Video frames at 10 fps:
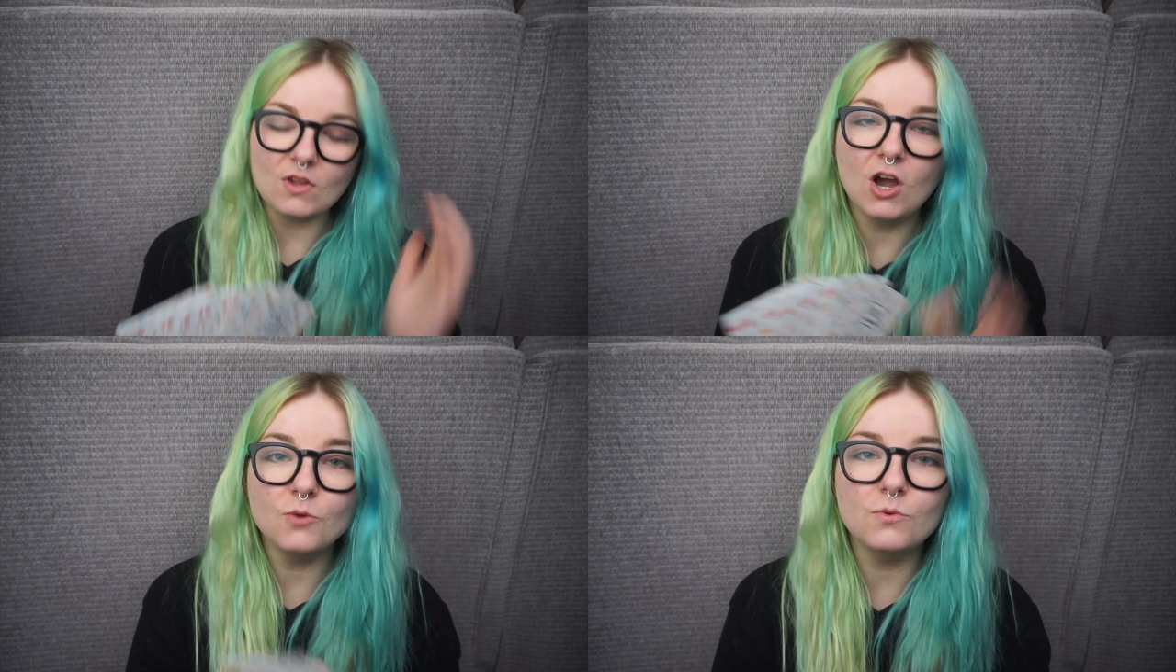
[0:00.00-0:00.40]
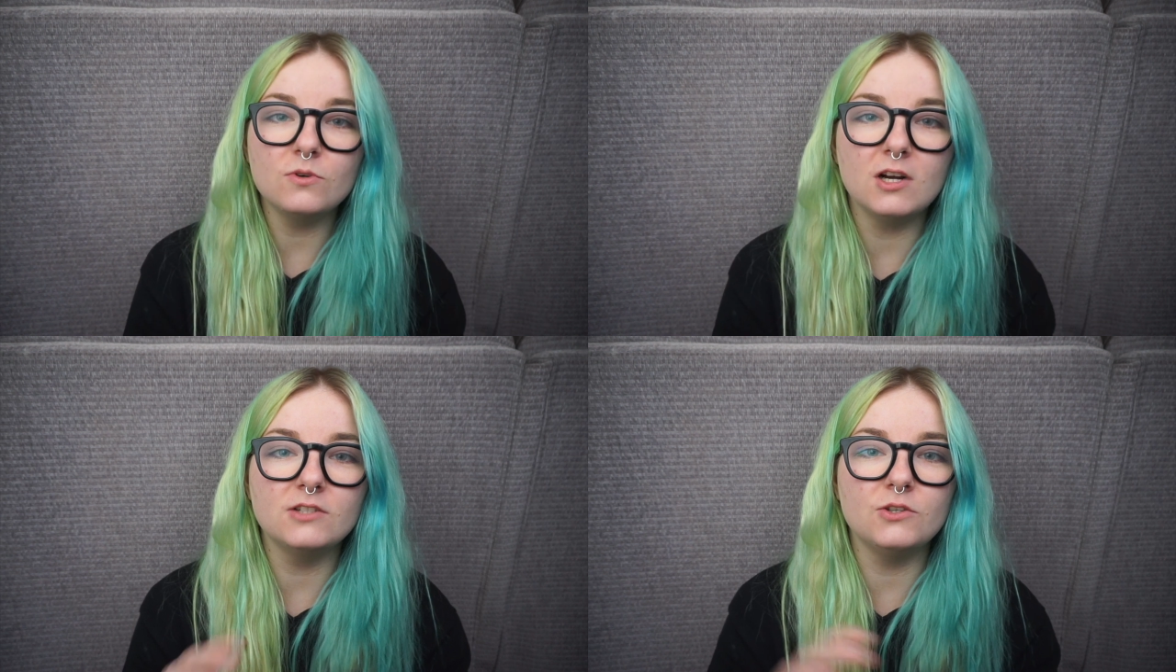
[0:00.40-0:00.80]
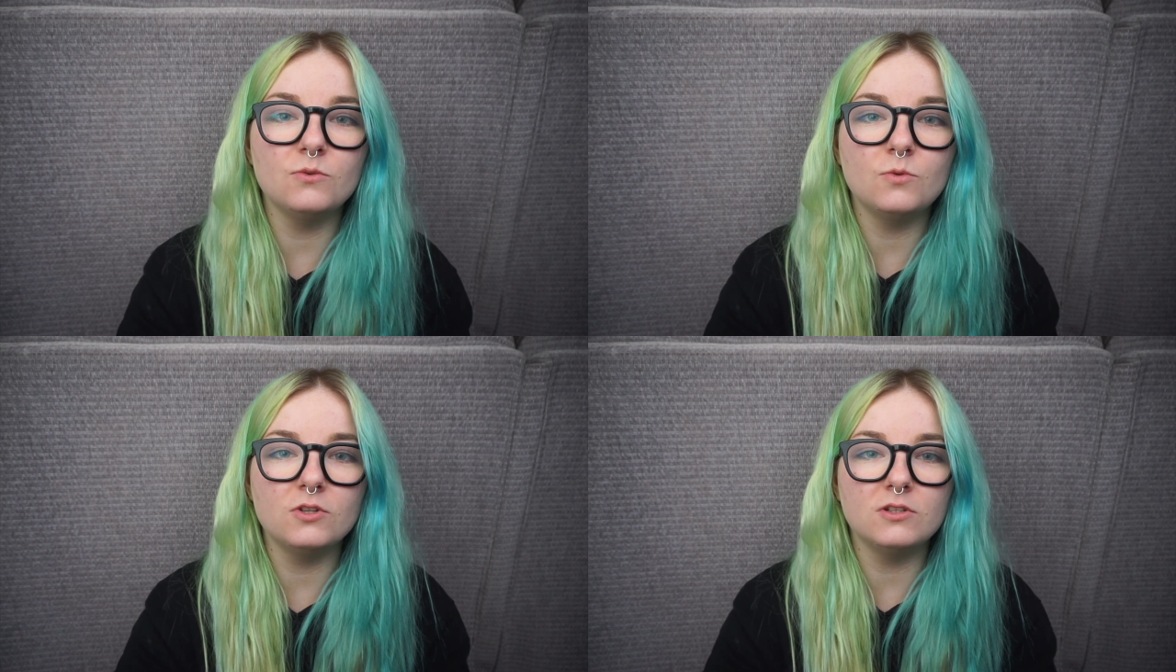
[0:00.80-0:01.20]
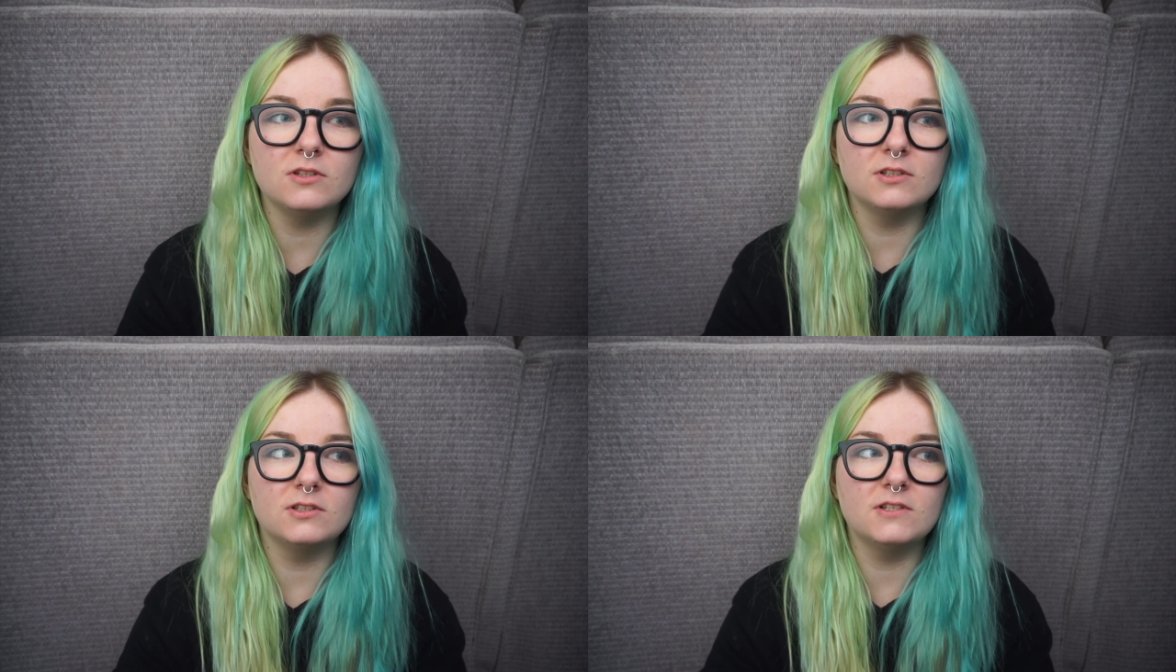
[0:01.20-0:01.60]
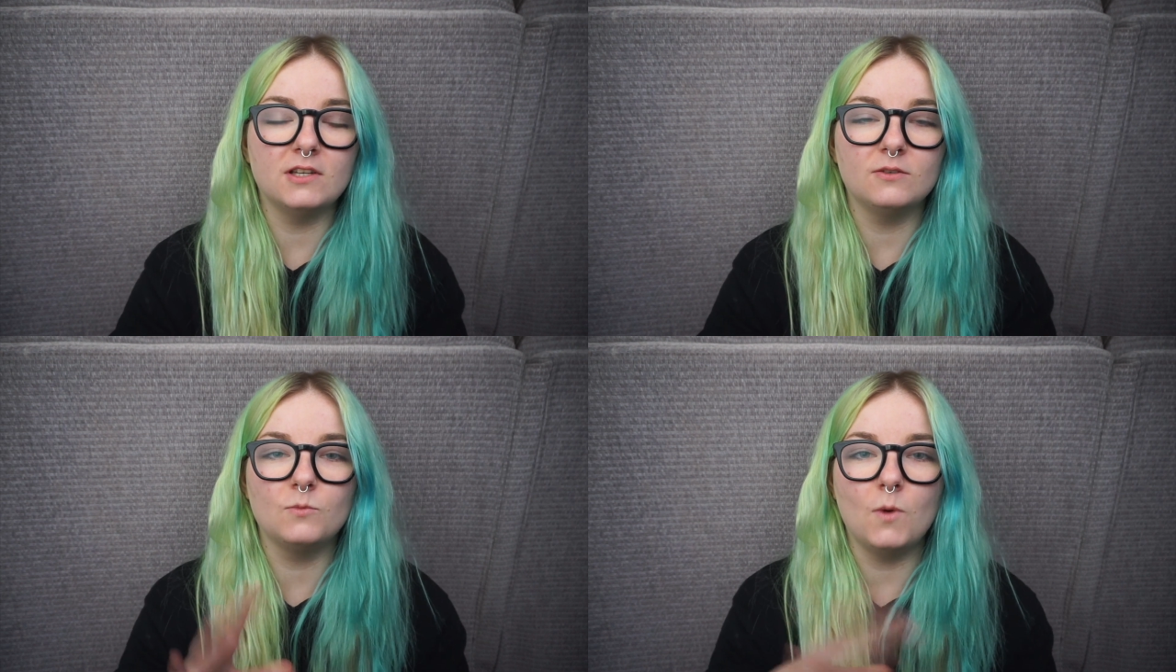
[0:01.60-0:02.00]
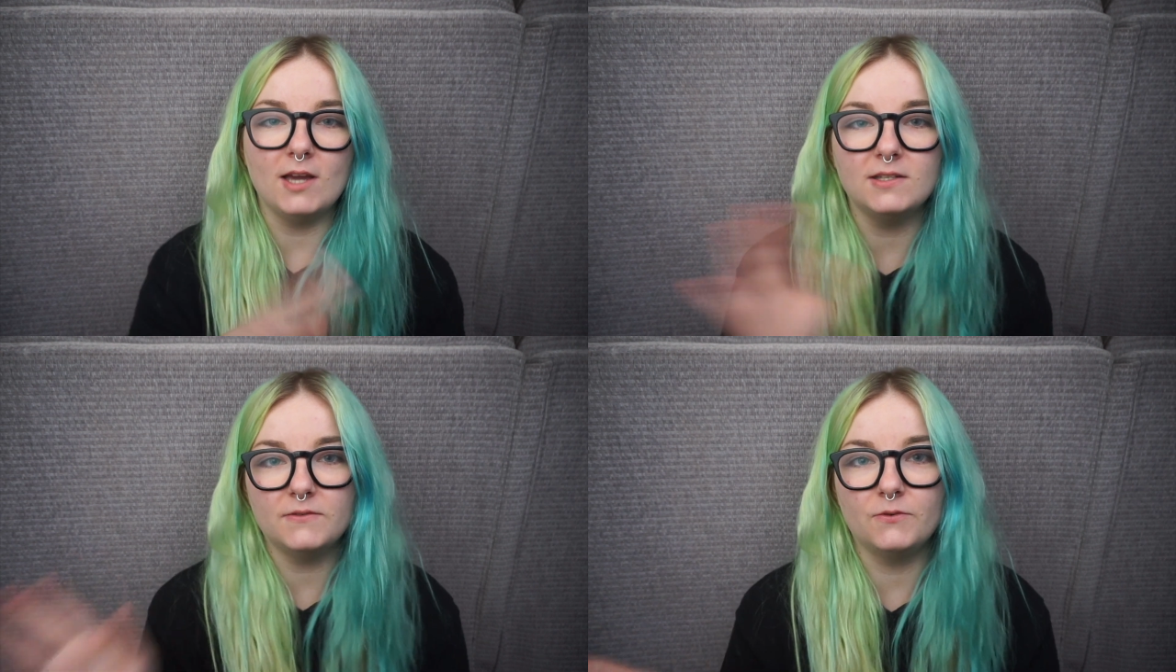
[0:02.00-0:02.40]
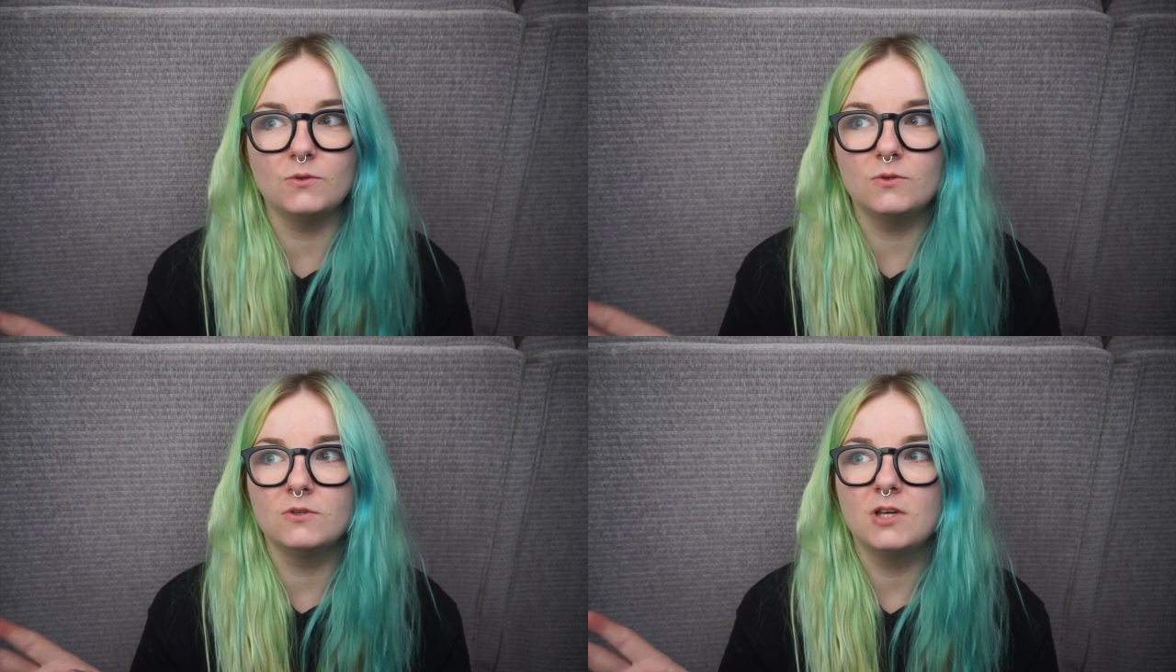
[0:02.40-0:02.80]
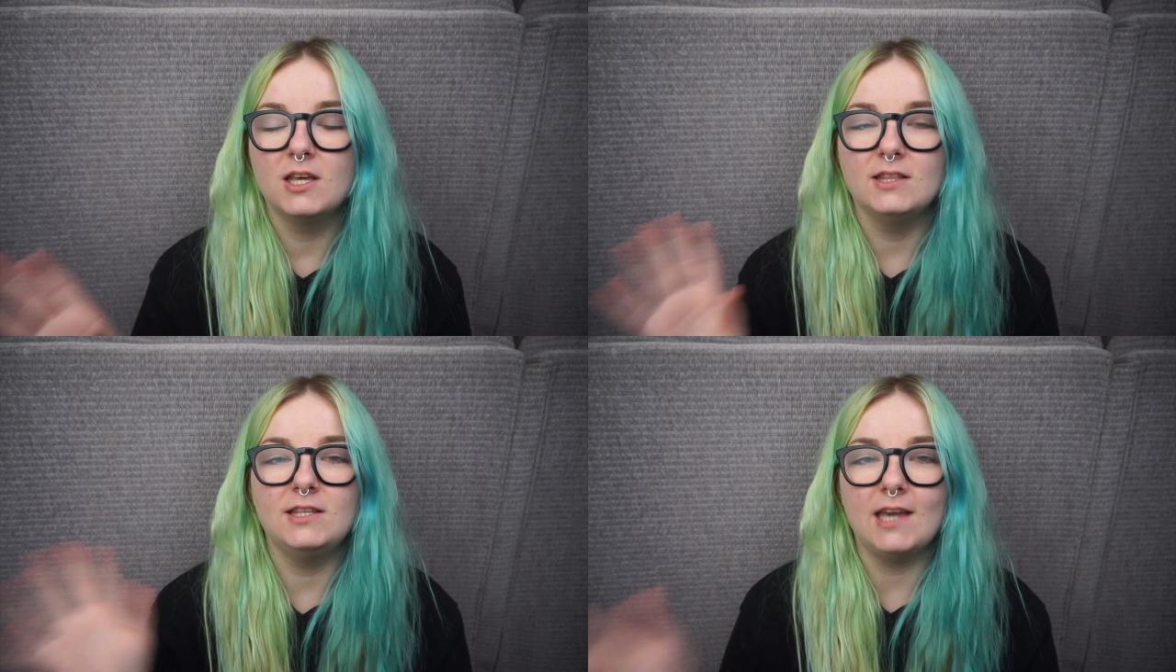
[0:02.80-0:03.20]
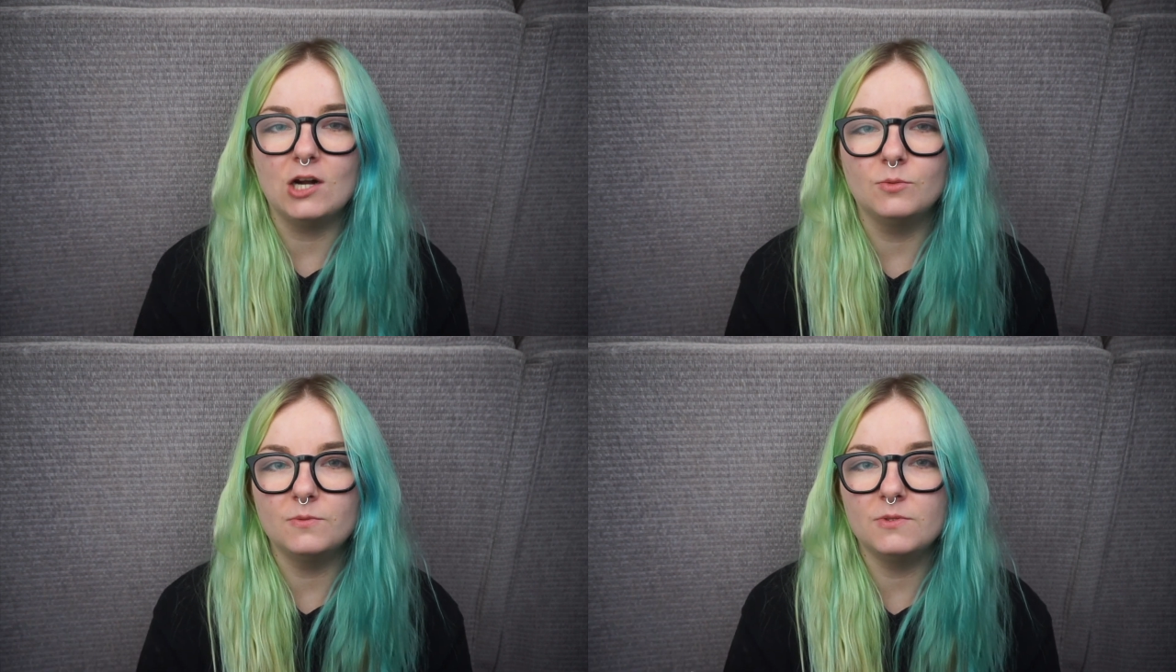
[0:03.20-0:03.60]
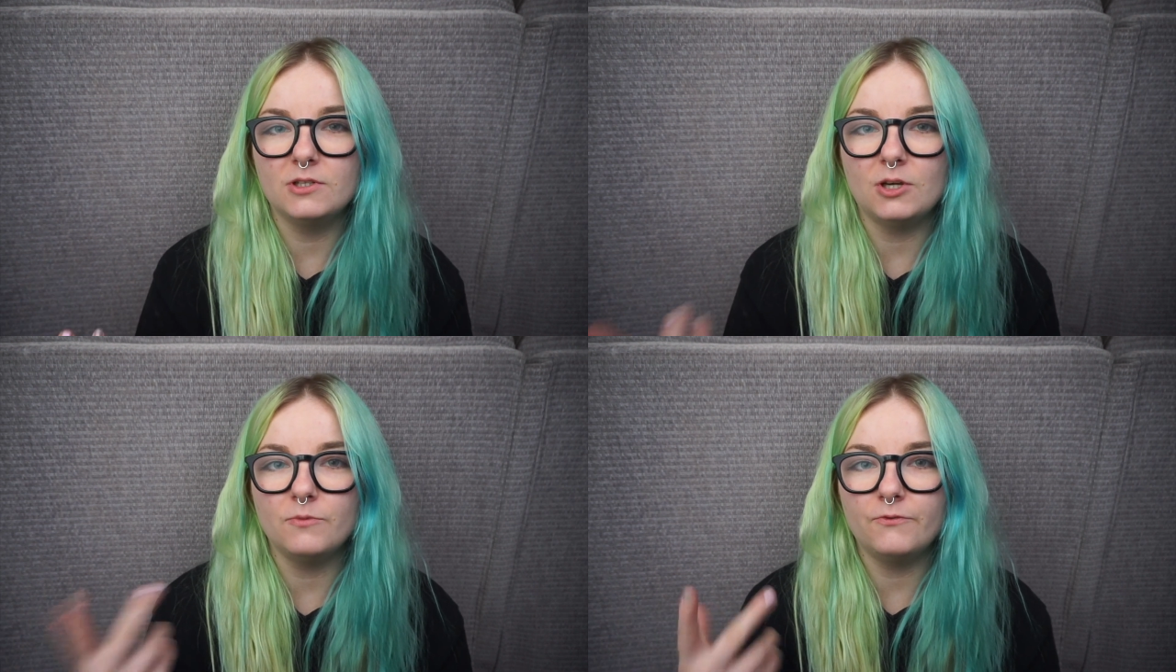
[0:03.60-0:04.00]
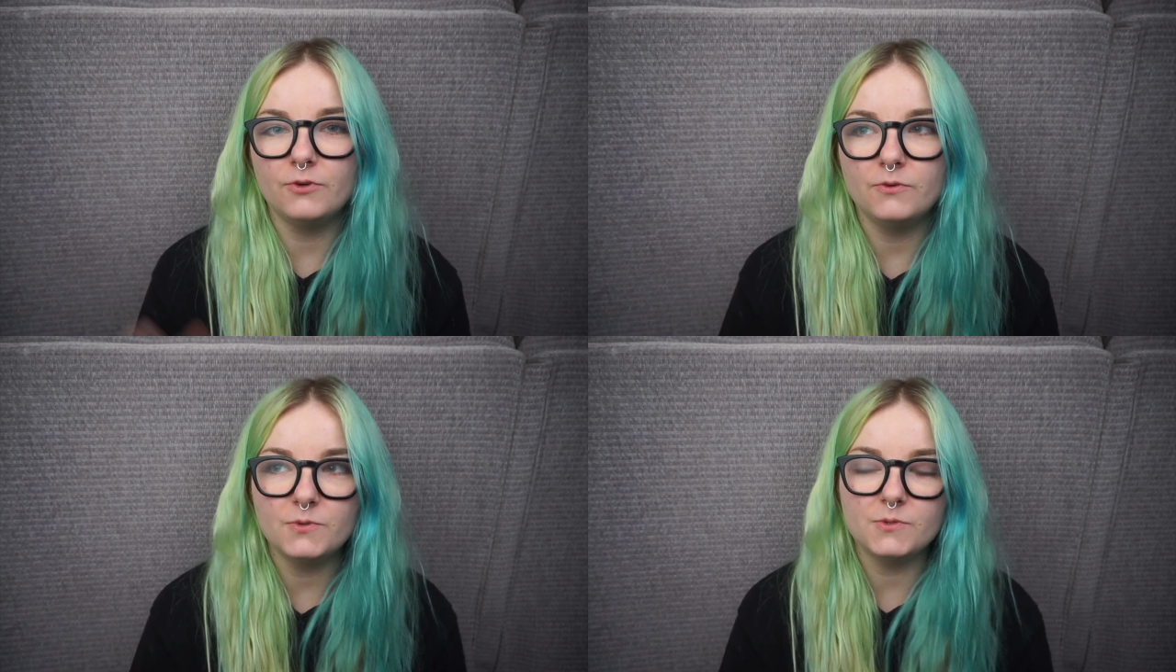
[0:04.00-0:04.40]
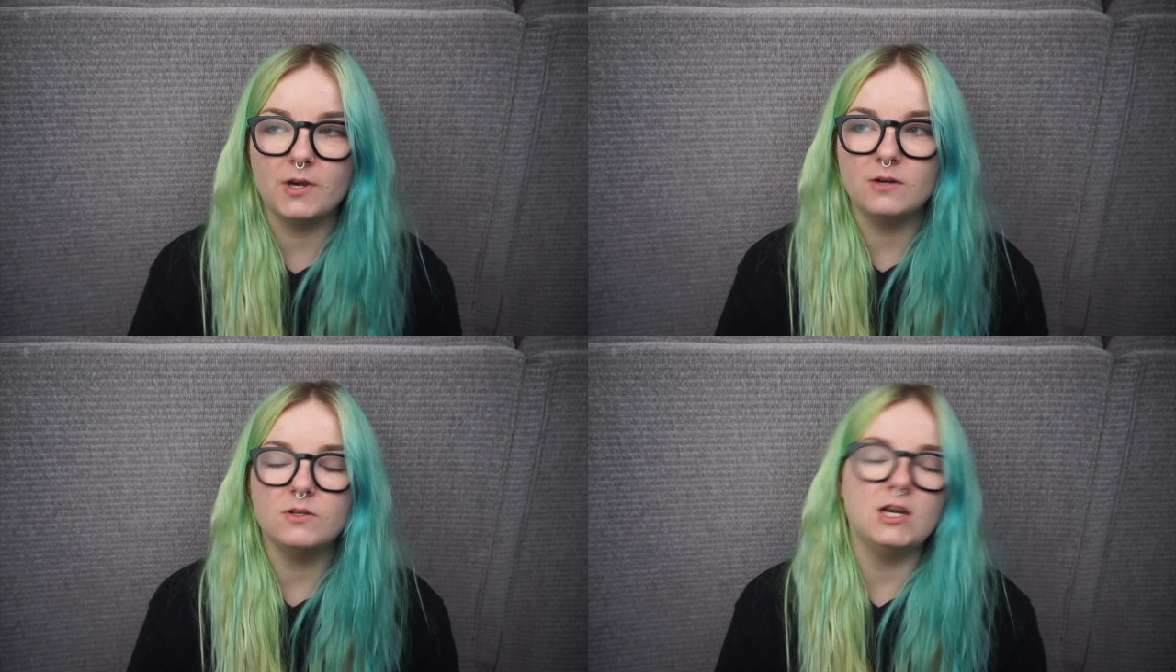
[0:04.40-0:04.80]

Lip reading: I do want to wait for the album to come through as well.